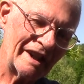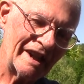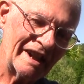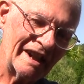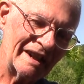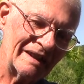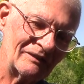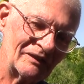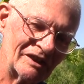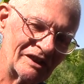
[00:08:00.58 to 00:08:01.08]

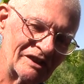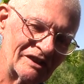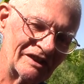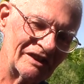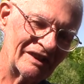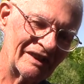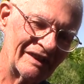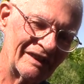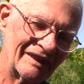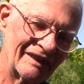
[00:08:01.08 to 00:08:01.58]
have you.
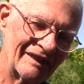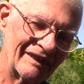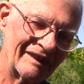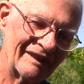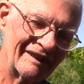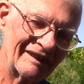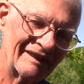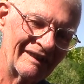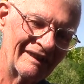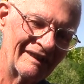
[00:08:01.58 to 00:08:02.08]

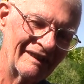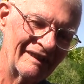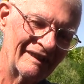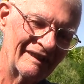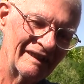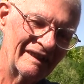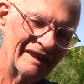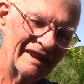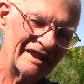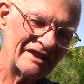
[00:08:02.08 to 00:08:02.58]

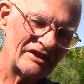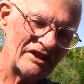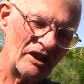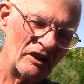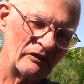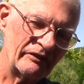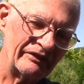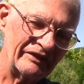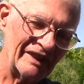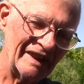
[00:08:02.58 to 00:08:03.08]
It's
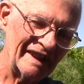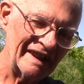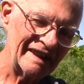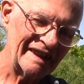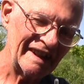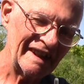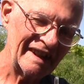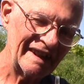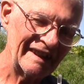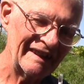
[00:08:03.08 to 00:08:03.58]
all
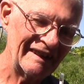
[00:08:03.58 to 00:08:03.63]
fake.